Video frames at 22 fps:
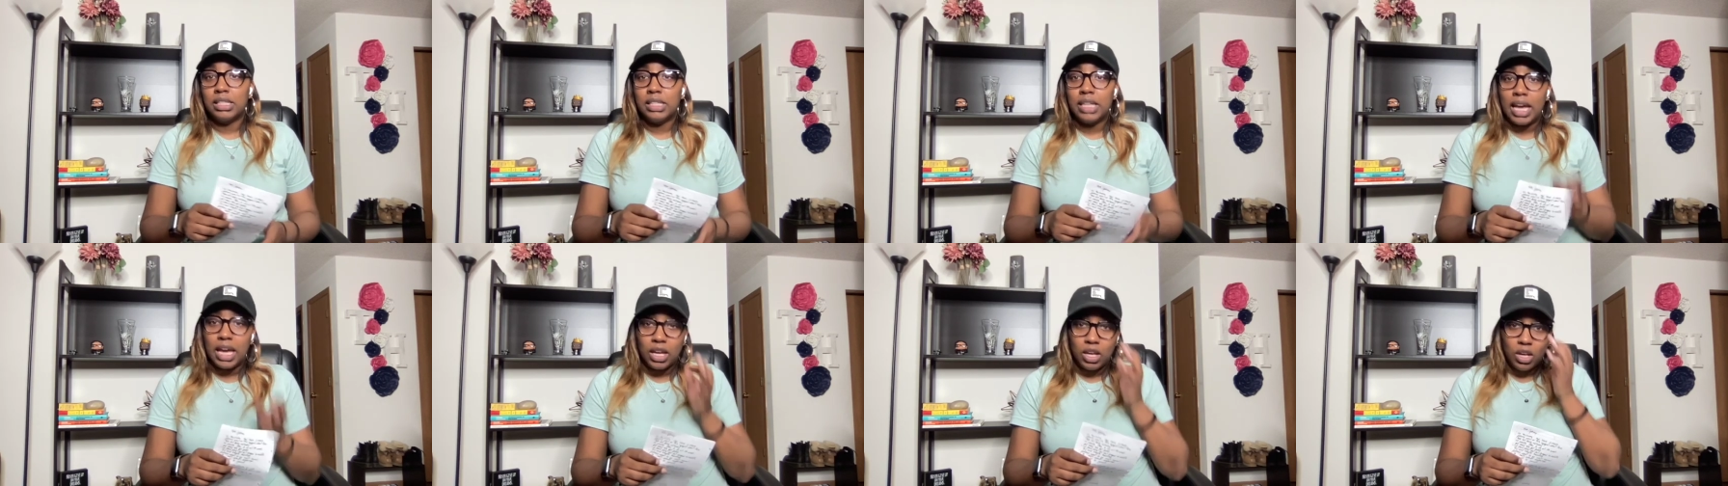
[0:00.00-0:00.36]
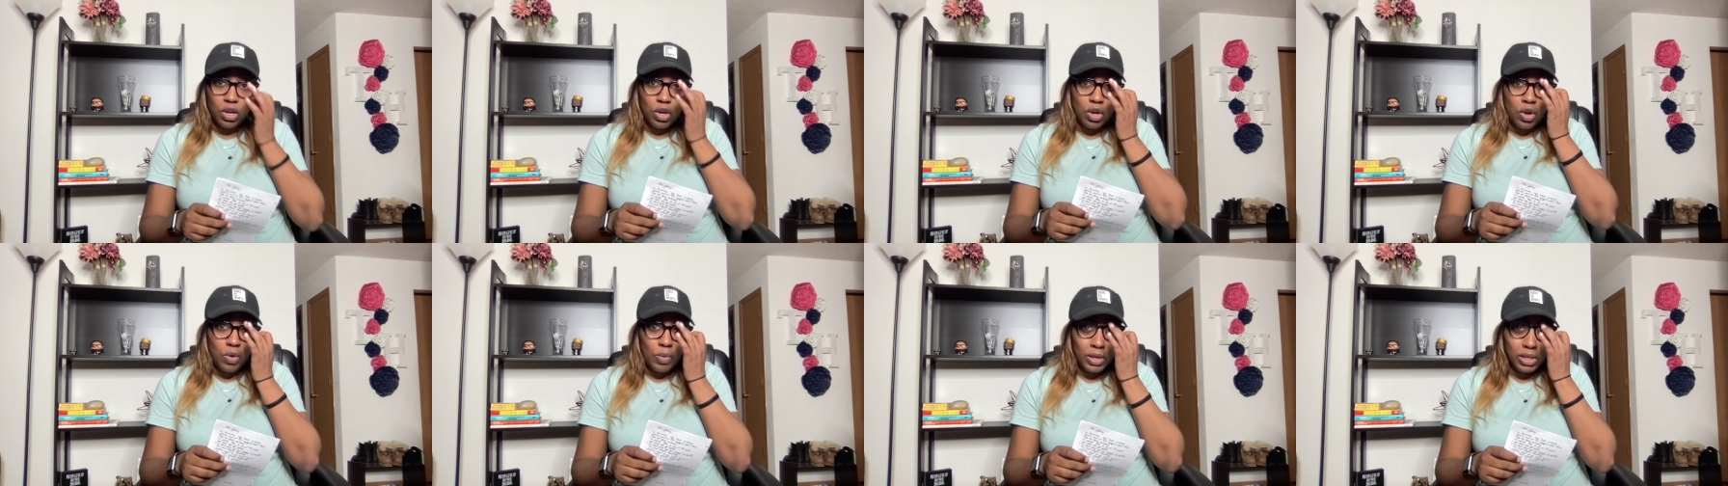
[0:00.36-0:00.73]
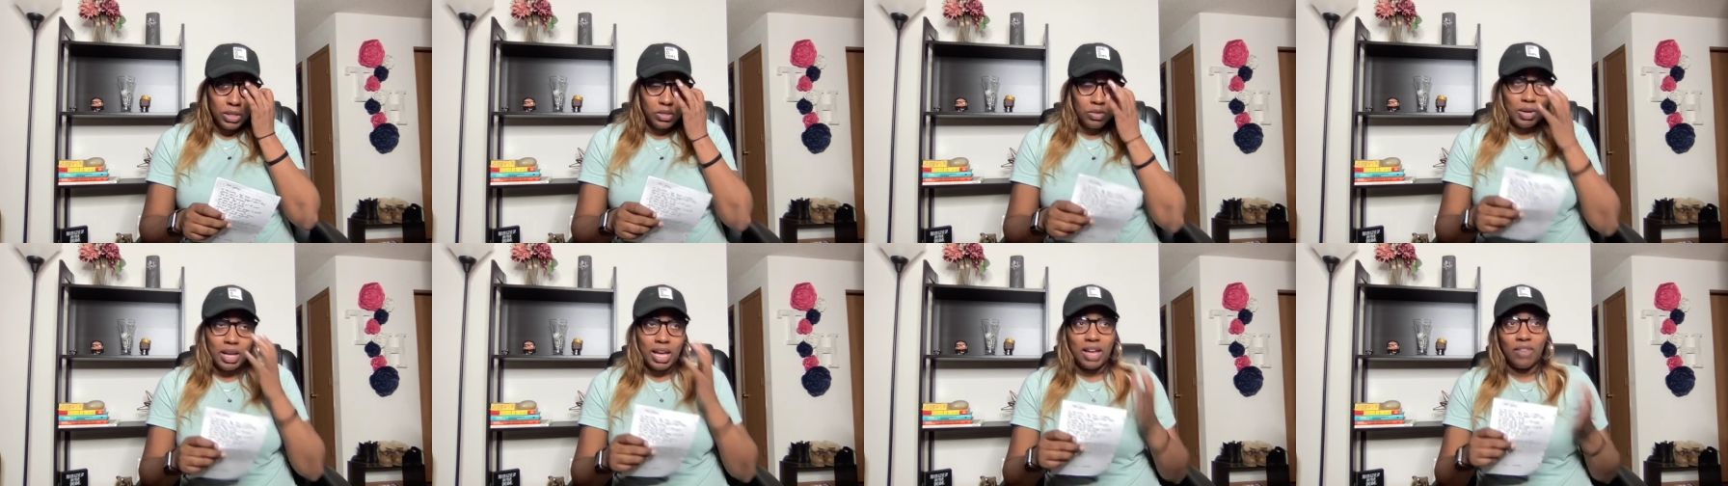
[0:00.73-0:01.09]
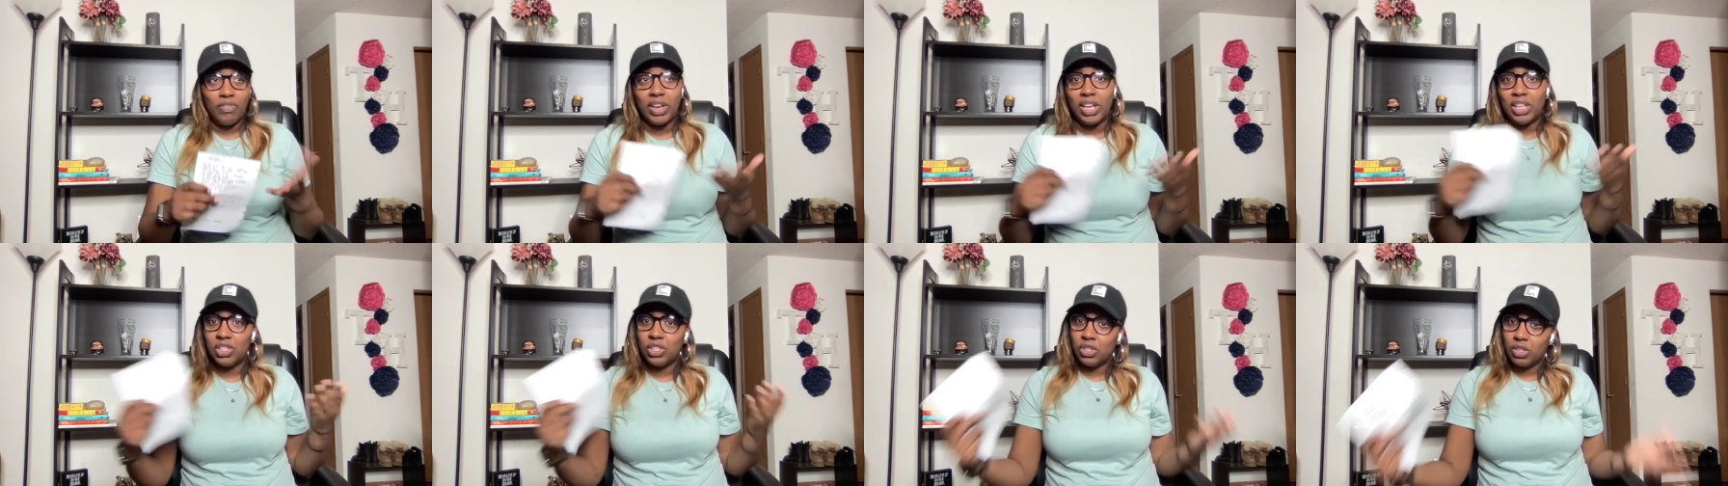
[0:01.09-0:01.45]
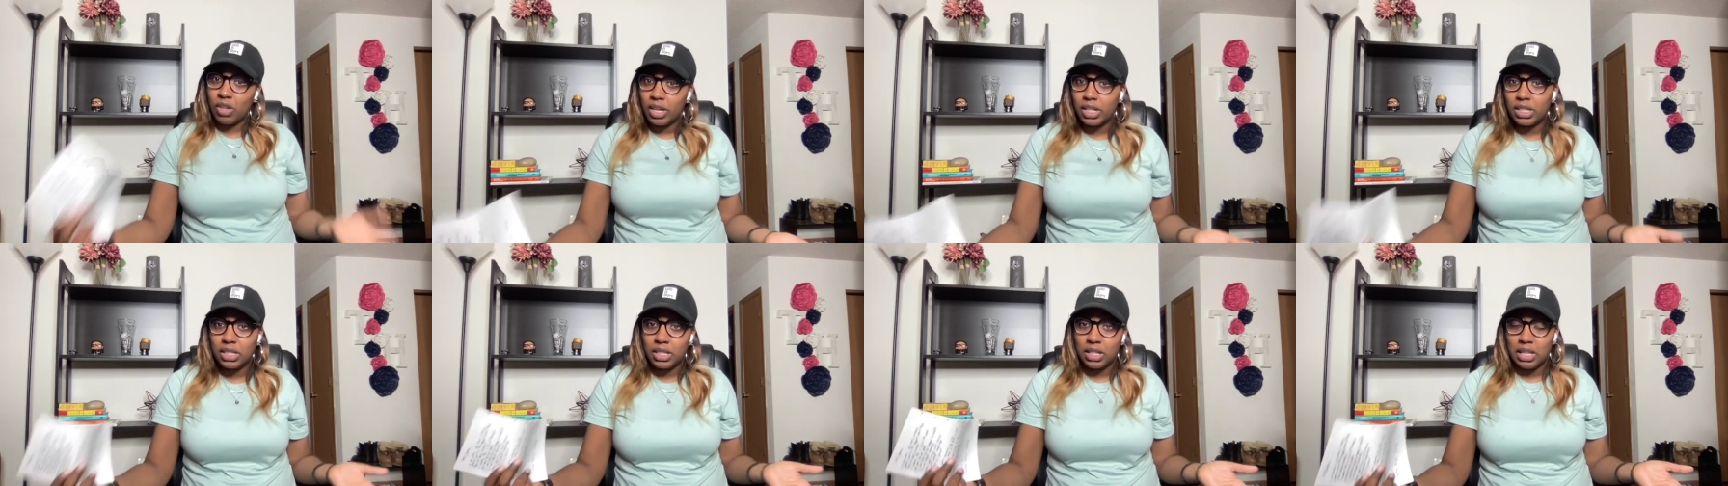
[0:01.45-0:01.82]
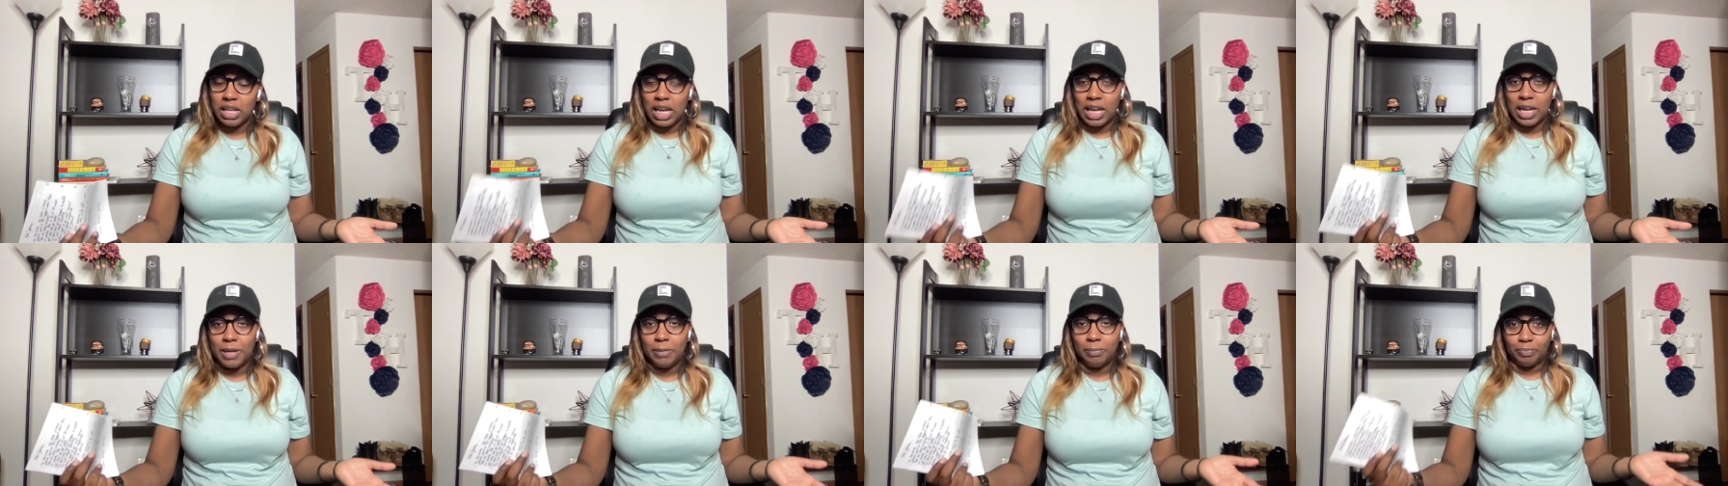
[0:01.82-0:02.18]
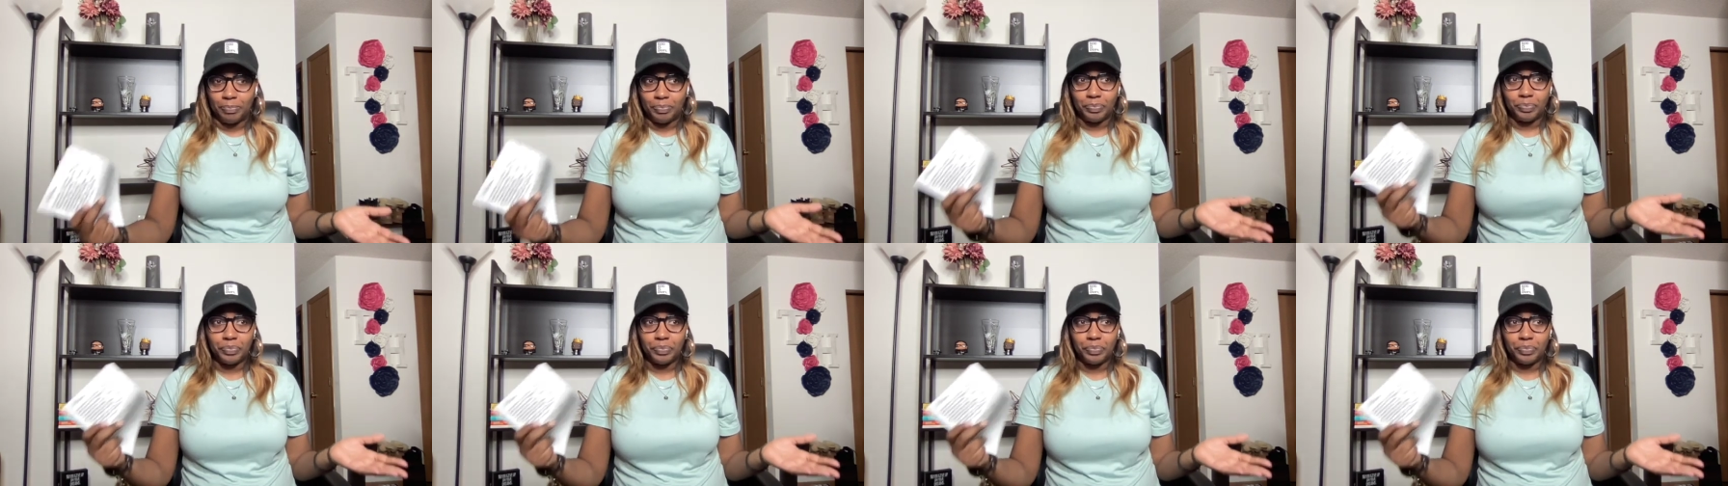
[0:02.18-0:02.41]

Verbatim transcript: Zach going to have a salsa date